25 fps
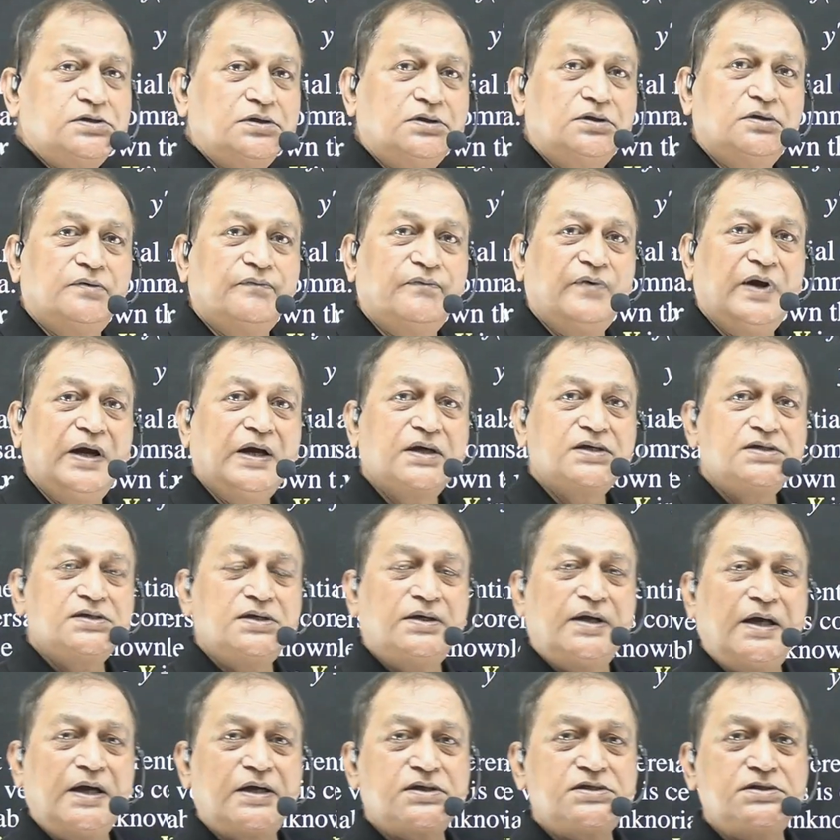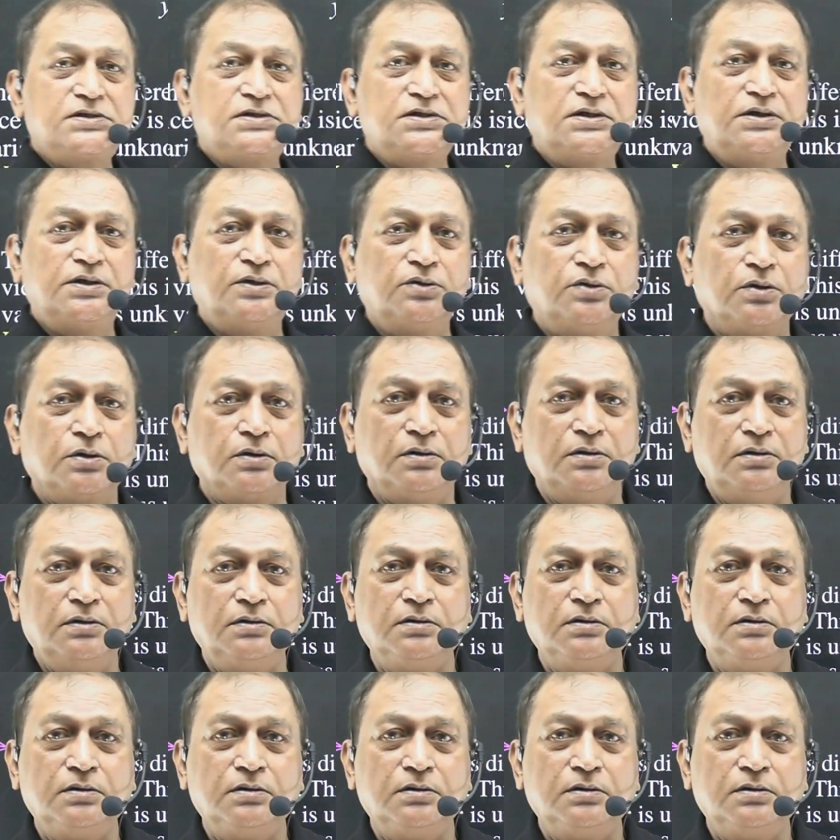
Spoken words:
of x and x is unknown.